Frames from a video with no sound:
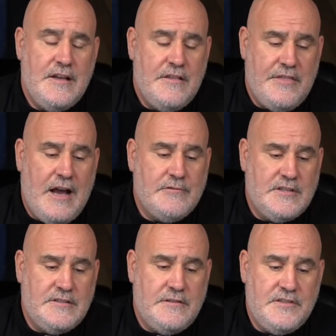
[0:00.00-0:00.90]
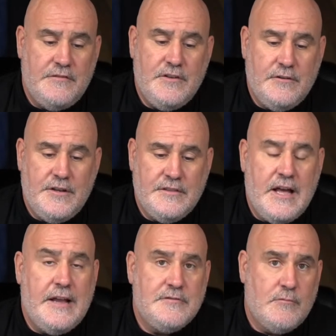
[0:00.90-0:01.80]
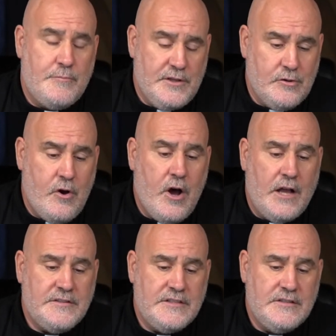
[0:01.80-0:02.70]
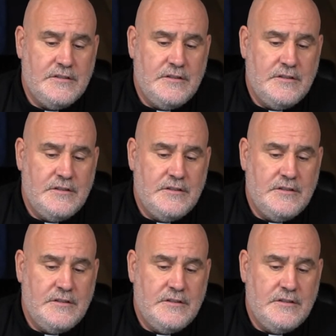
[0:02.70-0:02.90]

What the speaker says: thousands of civilian lives will be lost.